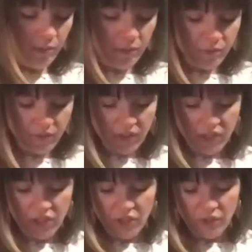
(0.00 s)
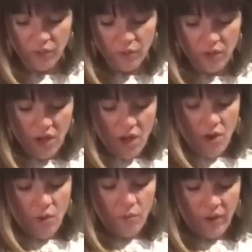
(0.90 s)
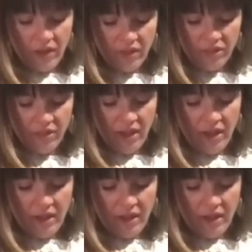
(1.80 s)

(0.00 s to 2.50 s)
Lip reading: would be really cute with